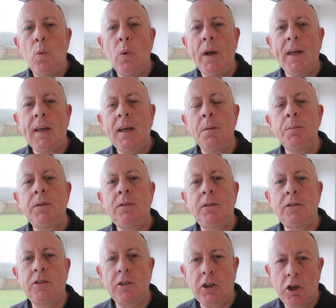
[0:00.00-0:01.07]
When it comes
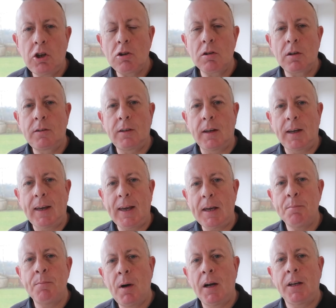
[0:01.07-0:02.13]
to security
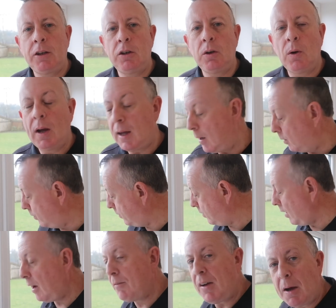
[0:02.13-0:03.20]
in my new house,
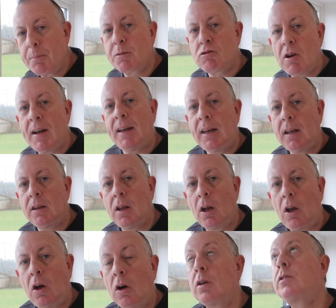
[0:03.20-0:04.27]
I've upgraded the
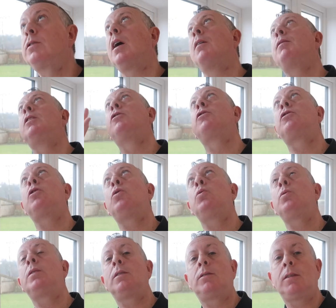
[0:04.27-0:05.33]
locks, I've
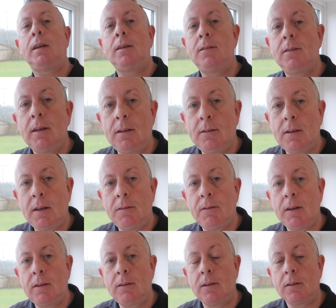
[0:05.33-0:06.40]
installed the
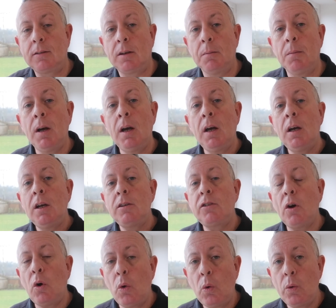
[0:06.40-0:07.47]
CCTV system,
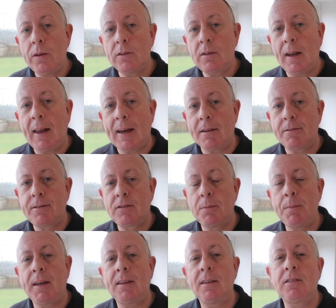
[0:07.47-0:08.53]
so all that's left to
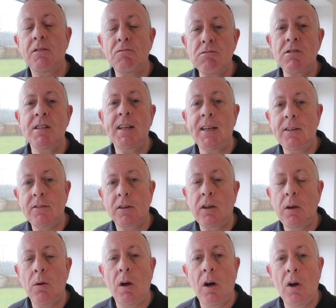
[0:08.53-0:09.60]
make this a really
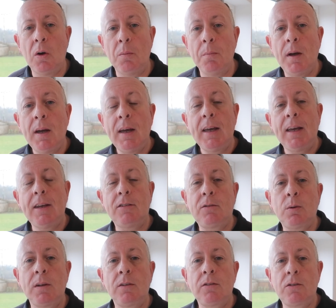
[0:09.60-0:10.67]
secure home is
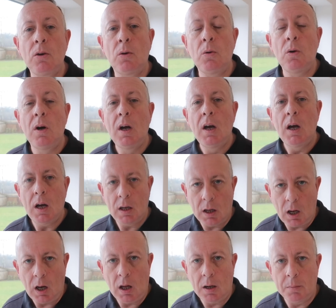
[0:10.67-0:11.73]
to install an
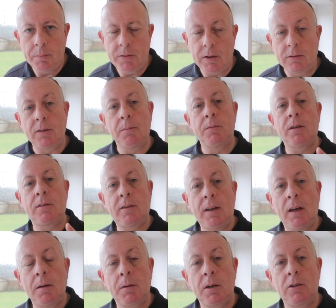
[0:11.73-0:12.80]
alarm system. So
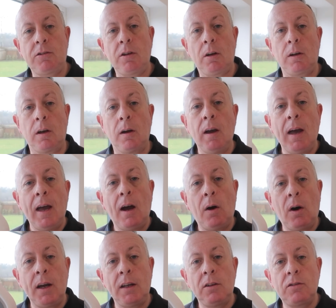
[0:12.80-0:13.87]
today I'm going to show you
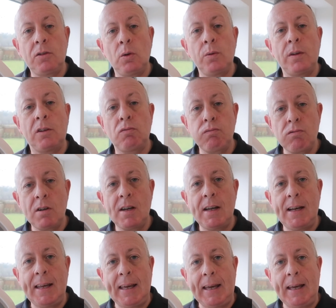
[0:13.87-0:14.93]
how I installed this
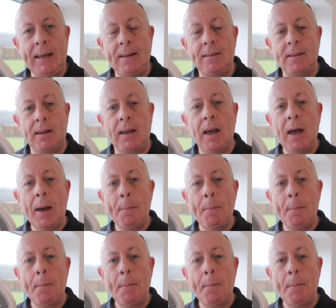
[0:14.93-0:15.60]
really easy